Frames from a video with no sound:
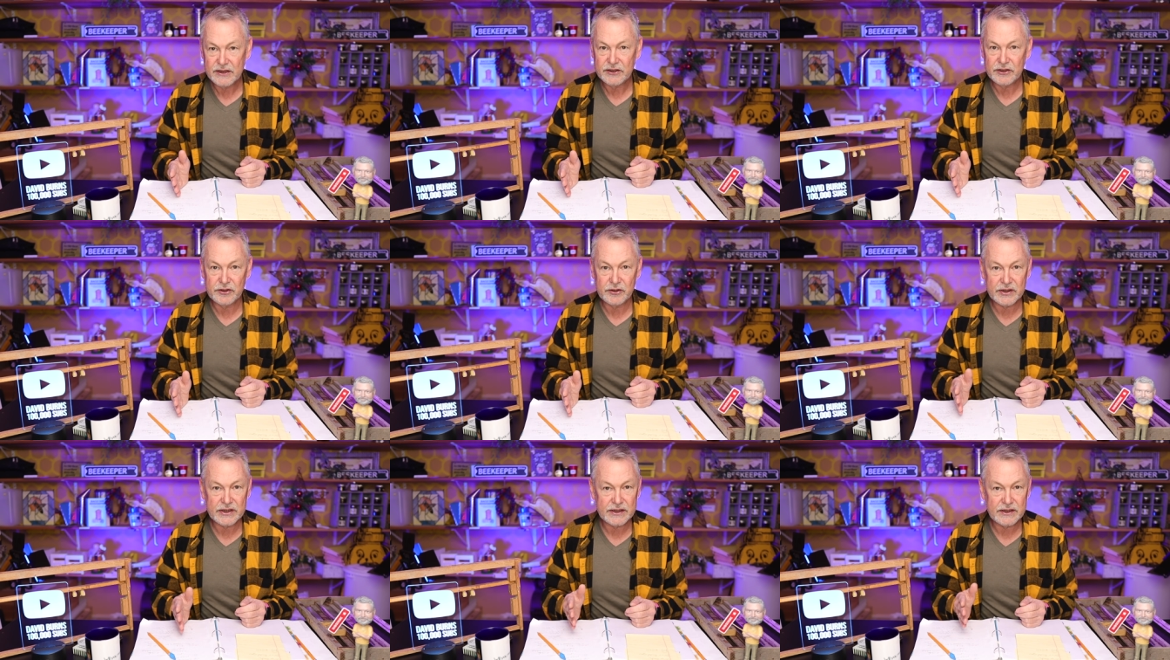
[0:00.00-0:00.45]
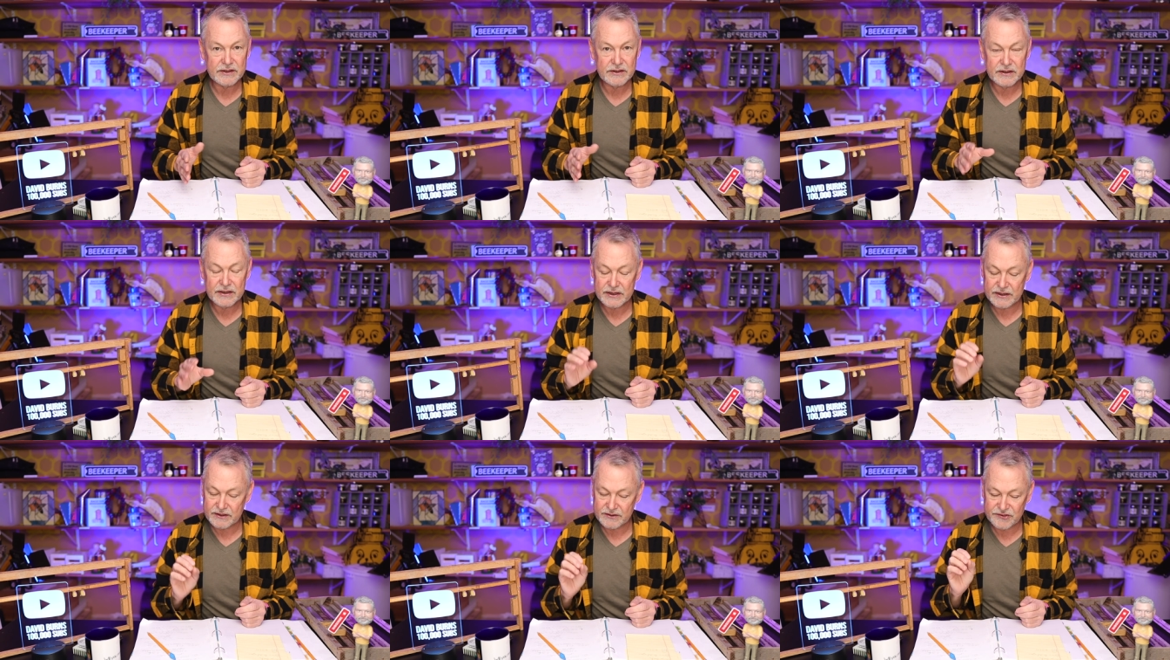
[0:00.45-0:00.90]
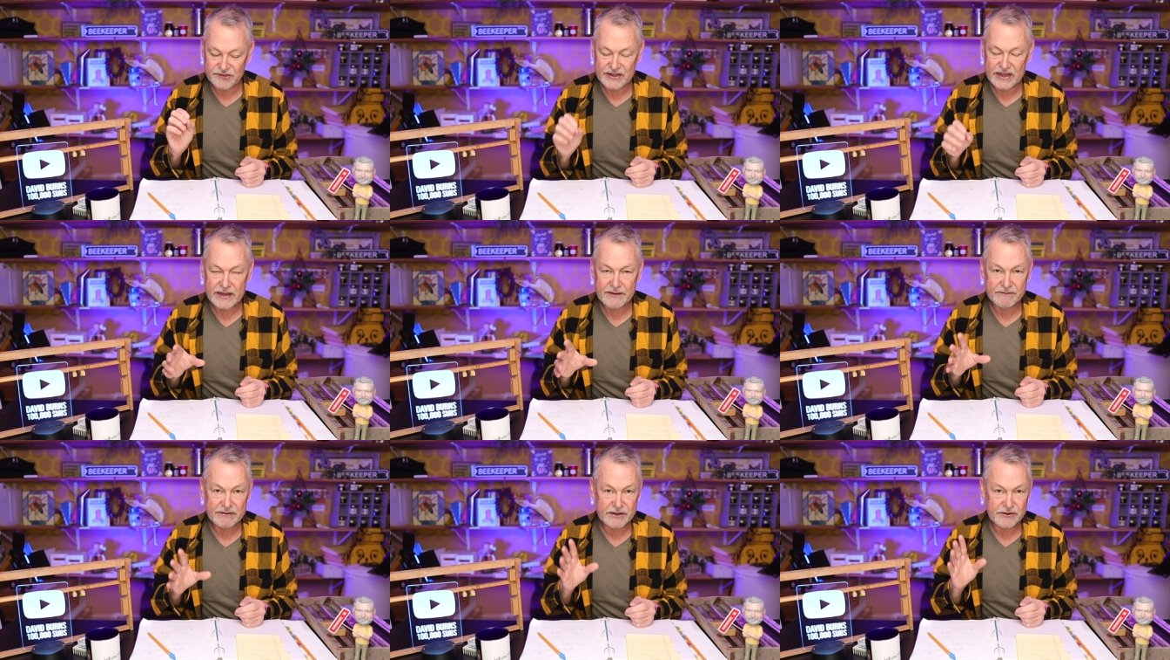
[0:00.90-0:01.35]
You can uh,
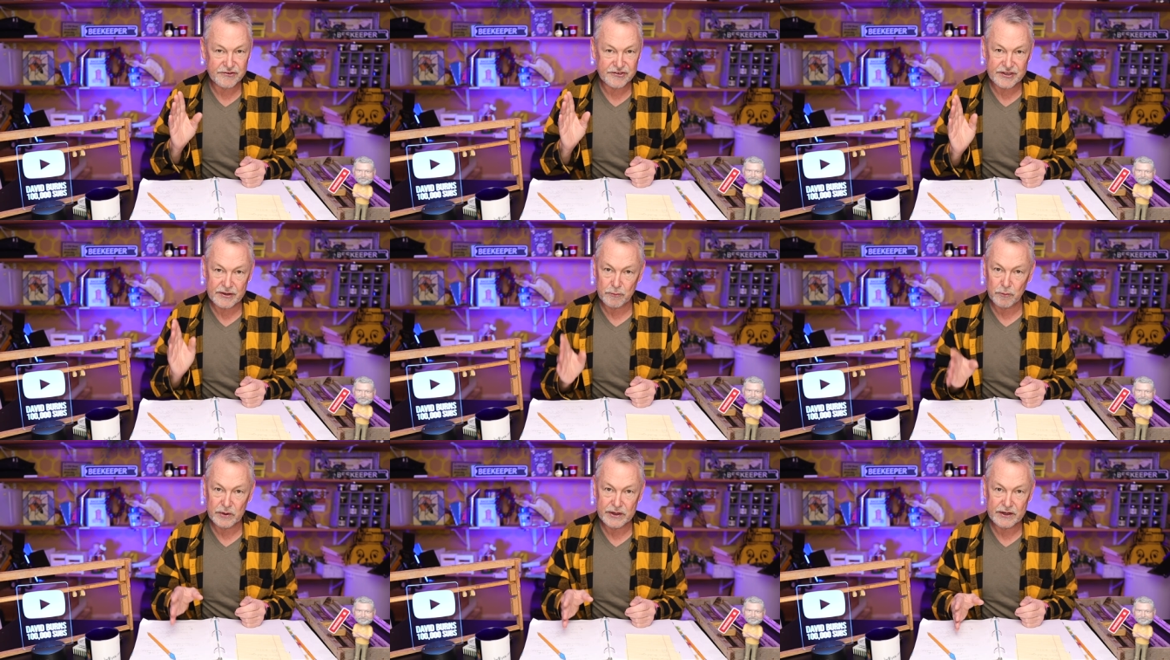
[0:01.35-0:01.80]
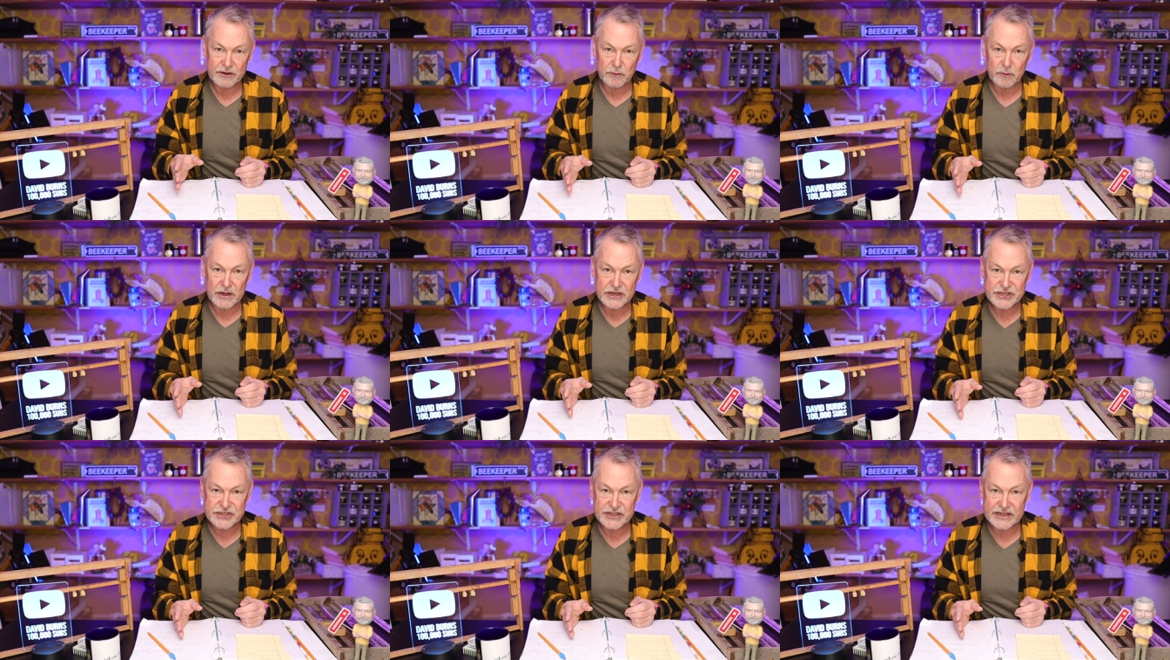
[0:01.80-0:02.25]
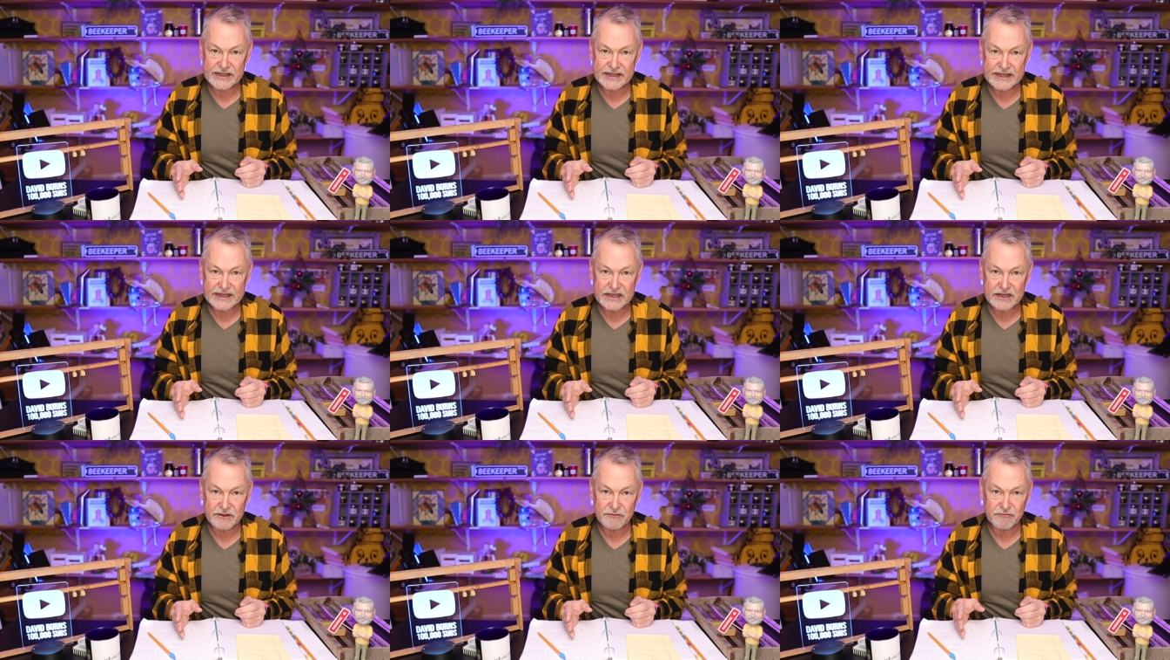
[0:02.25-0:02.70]
save it somewhere, watch it
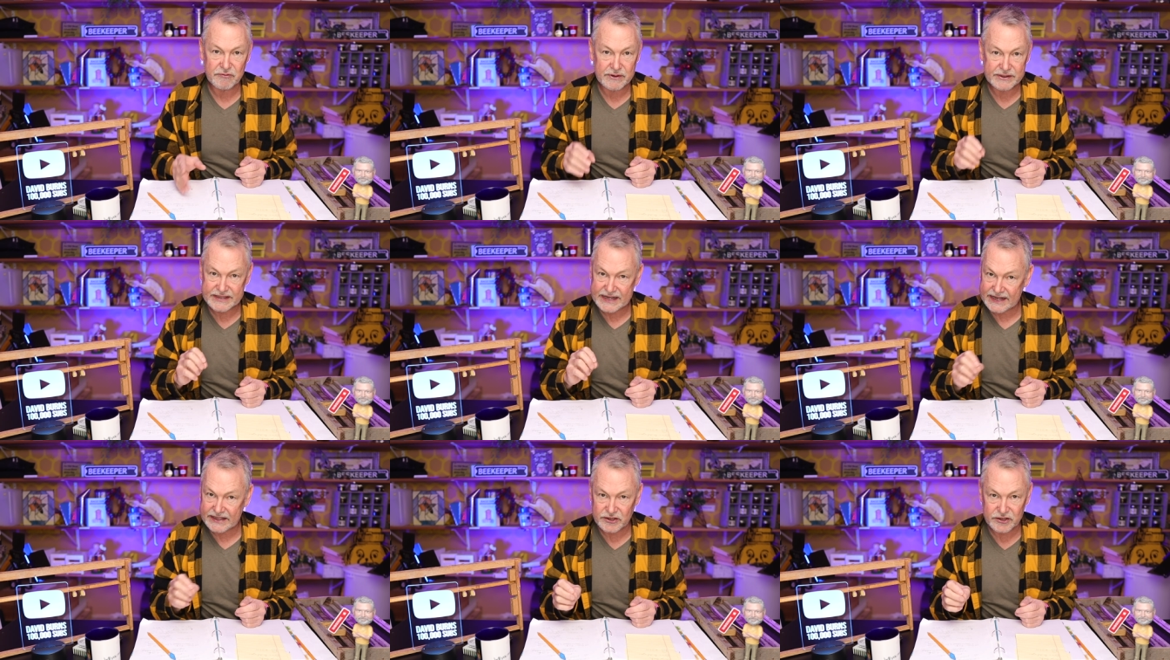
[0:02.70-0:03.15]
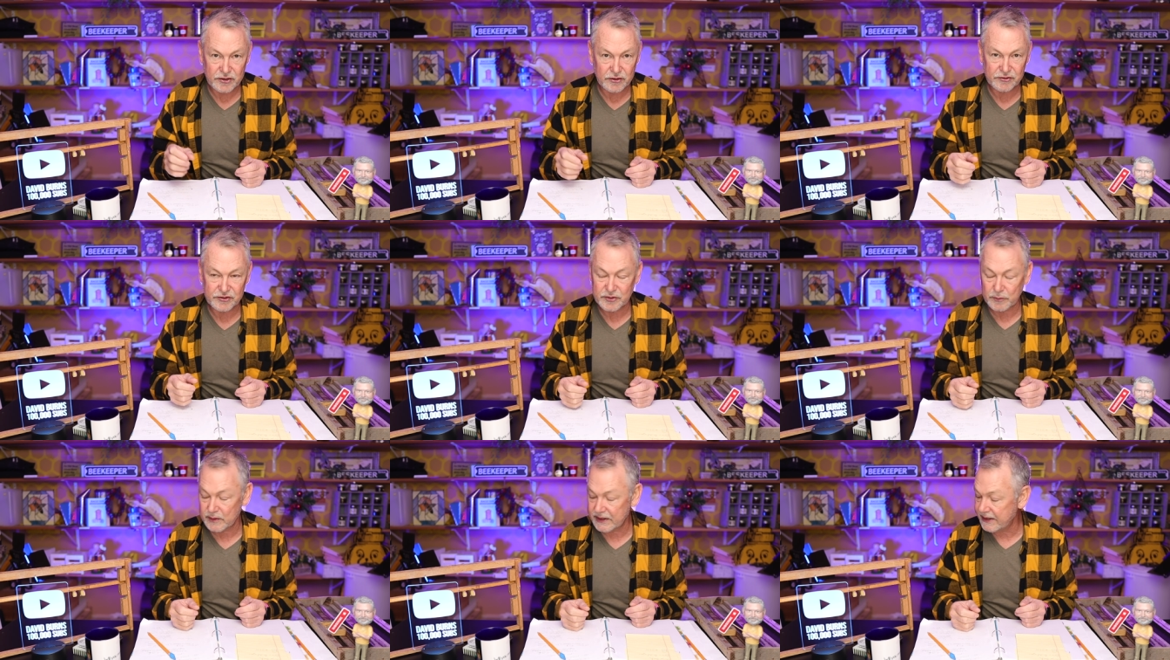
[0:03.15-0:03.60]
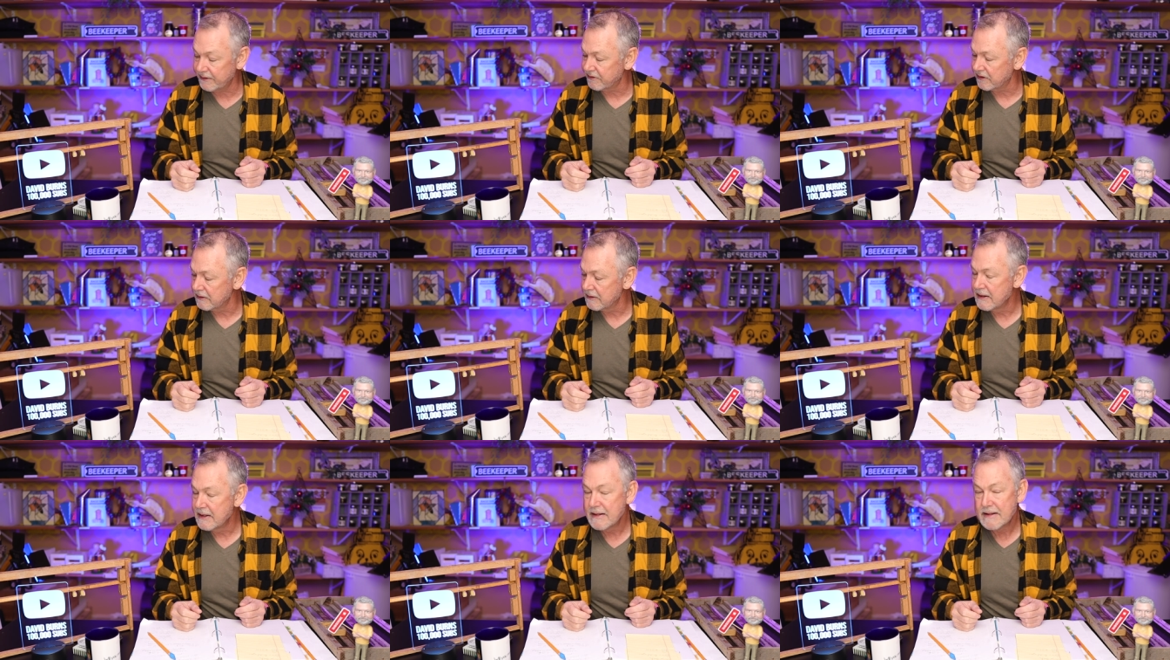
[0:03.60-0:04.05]
again, take notes, or
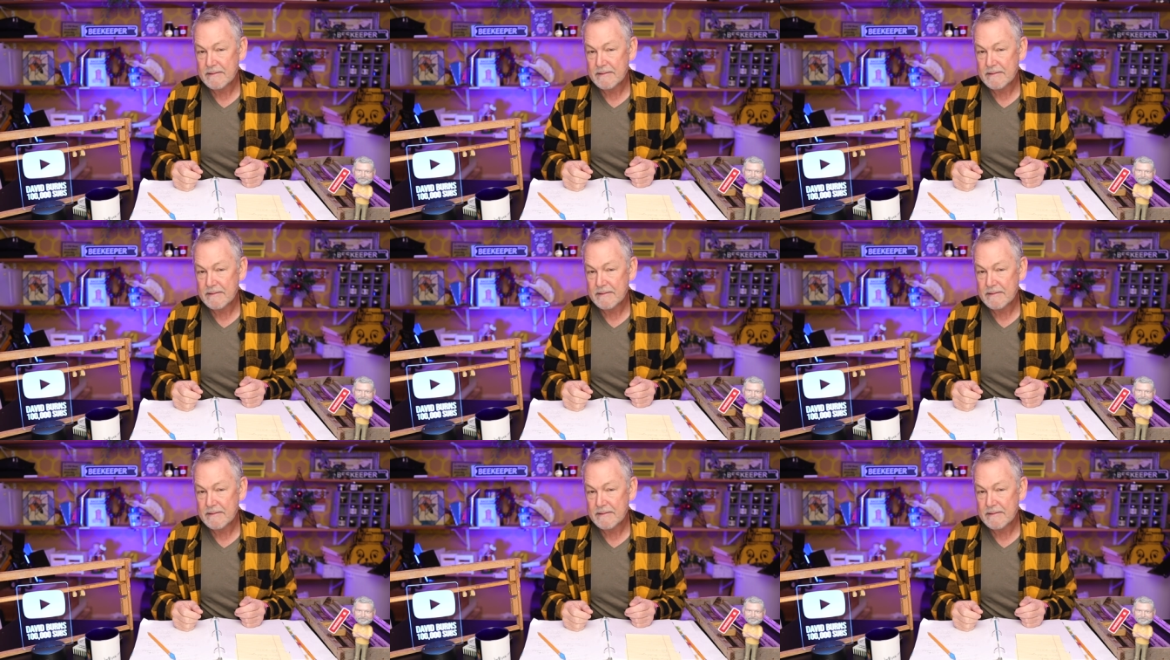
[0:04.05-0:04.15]
whatever,